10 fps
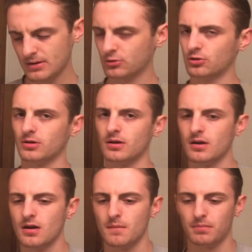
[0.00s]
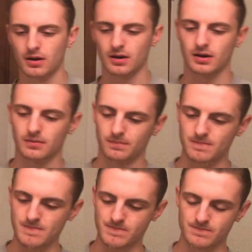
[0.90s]
sure, but
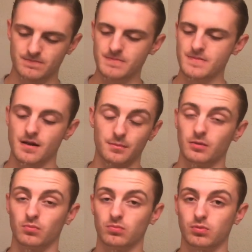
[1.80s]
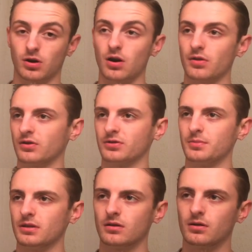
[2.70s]
I mean, regardless, I
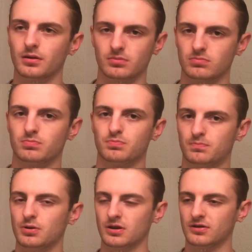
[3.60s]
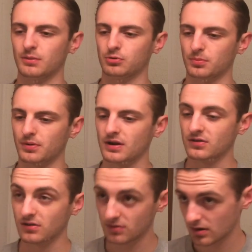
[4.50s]
mean, they're all pretty exceptional
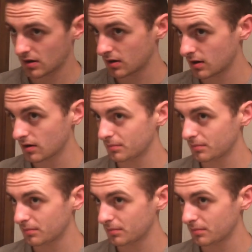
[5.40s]
prices, and I